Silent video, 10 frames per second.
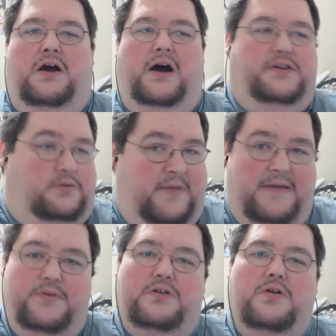uh, you
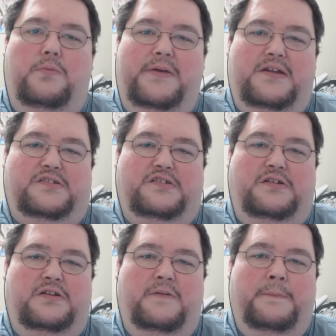maybe you're
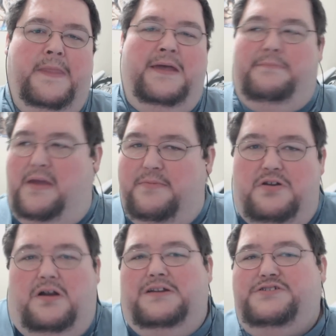obese, maybe
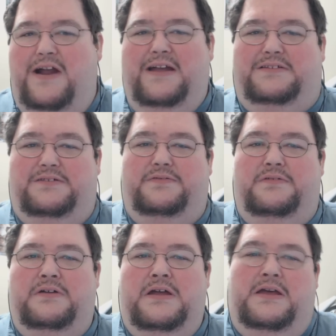you're unattractive,
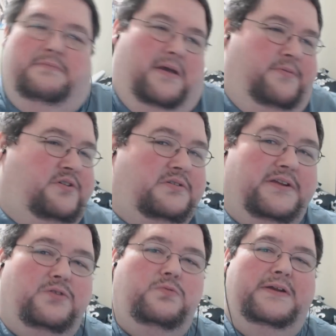maybe you're a
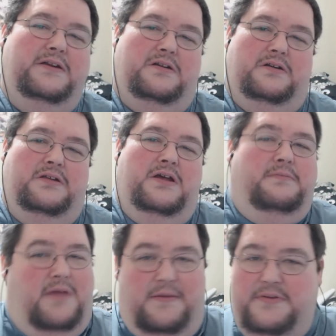little weird,
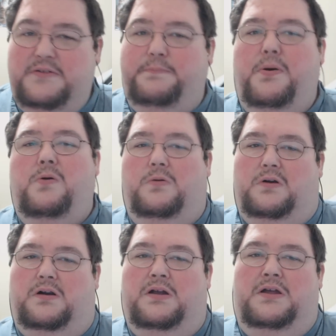maybe you're
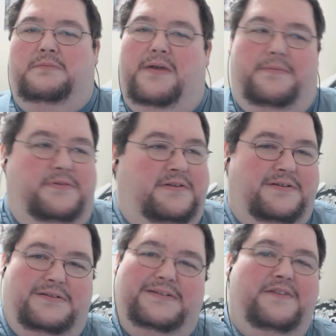poor, maybe
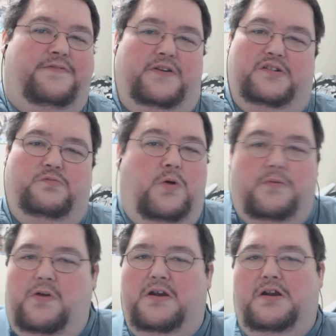you're different, one way